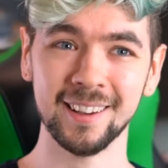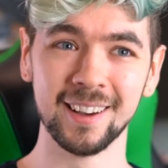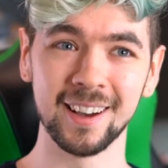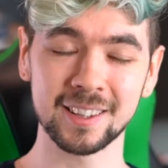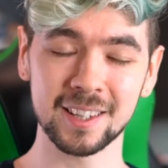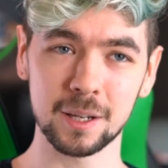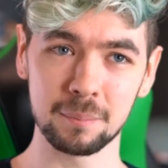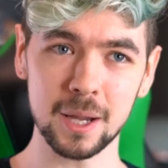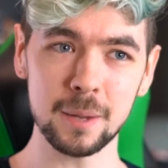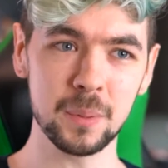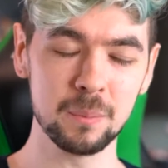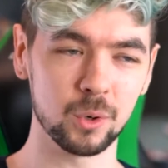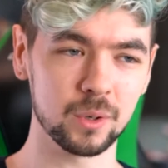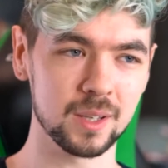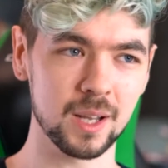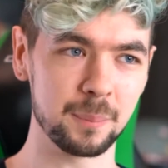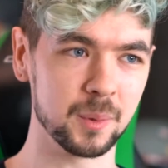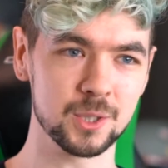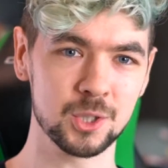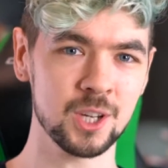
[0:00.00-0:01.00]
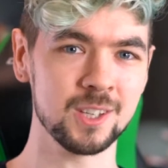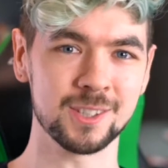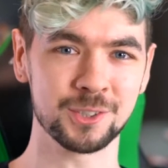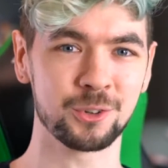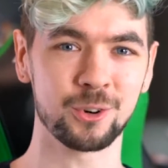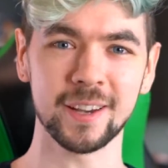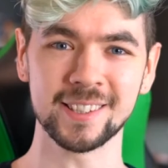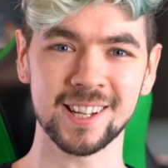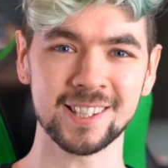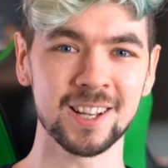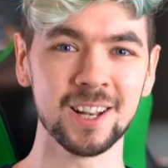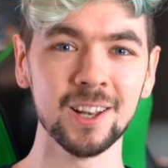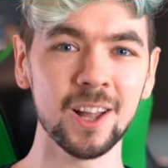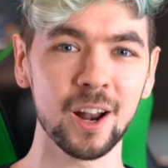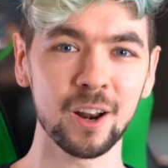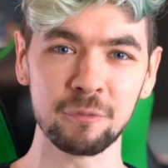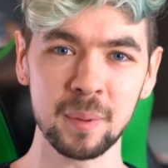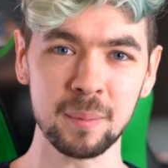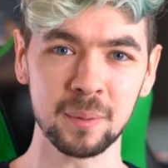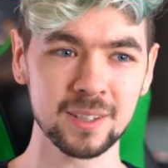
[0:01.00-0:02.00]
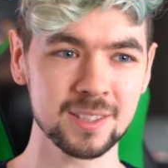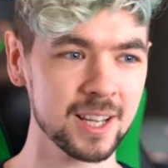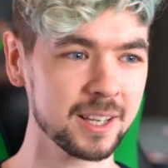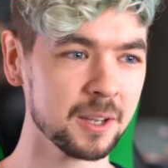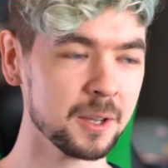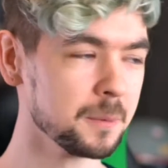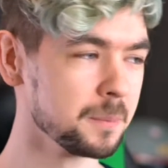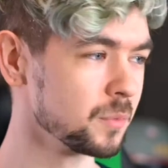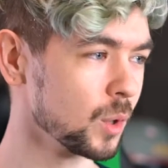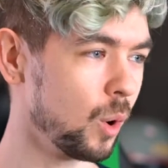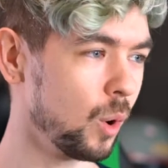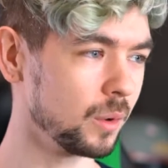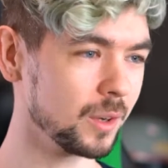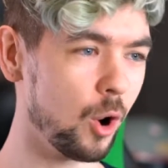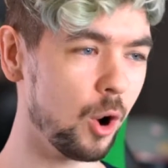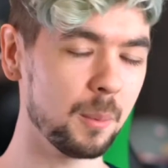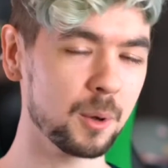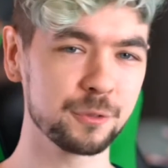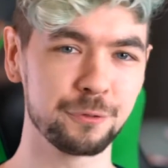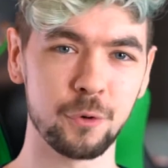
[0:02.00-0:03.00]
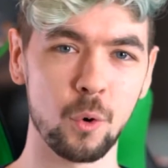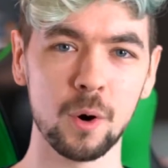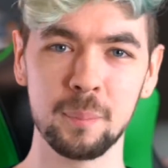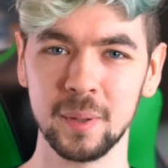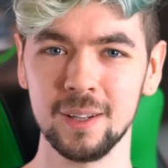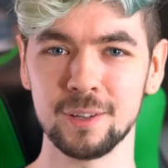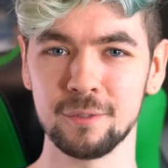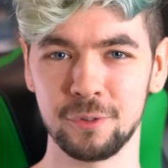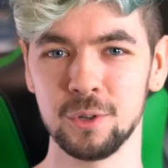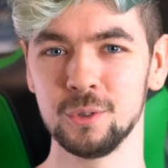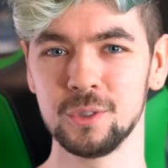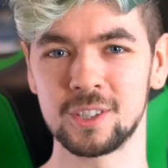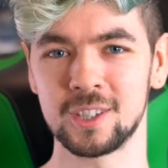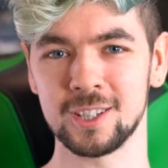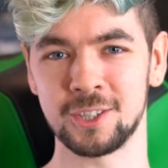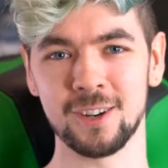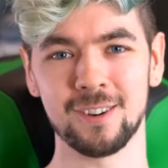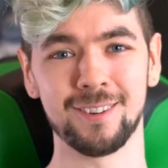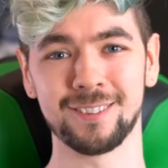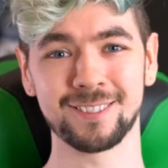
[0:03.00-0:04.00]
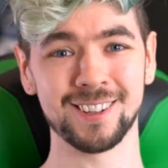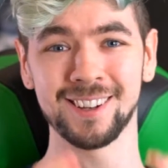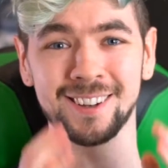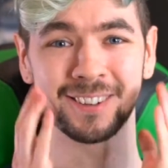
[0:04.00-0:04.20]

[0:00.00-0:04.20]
I think it might be more than that, but Jesus Christ, that's a lot of people. It's like almost 4 billion views this year.